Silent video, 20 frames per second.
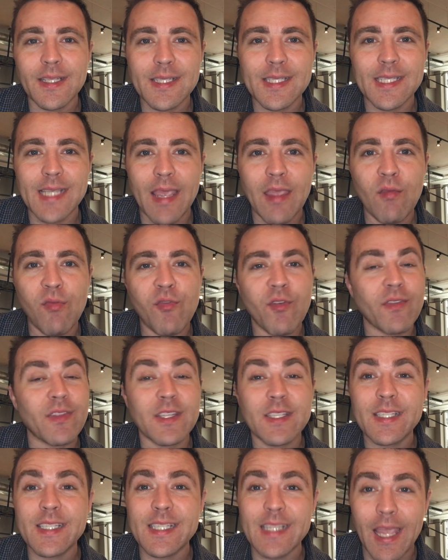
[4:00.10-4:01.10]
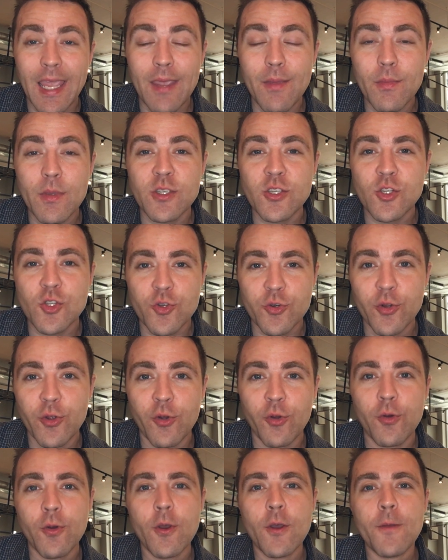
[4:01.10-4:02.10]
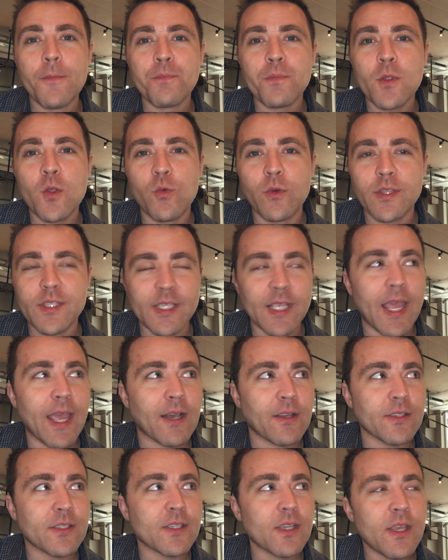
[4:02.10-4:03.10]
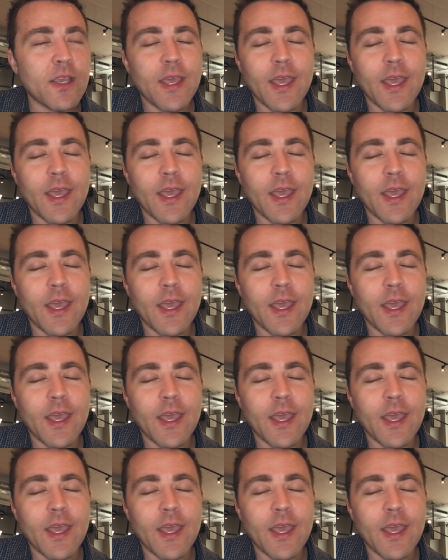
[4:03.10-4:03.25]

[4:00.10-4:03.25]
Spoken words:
it's safe. The same is true with sales.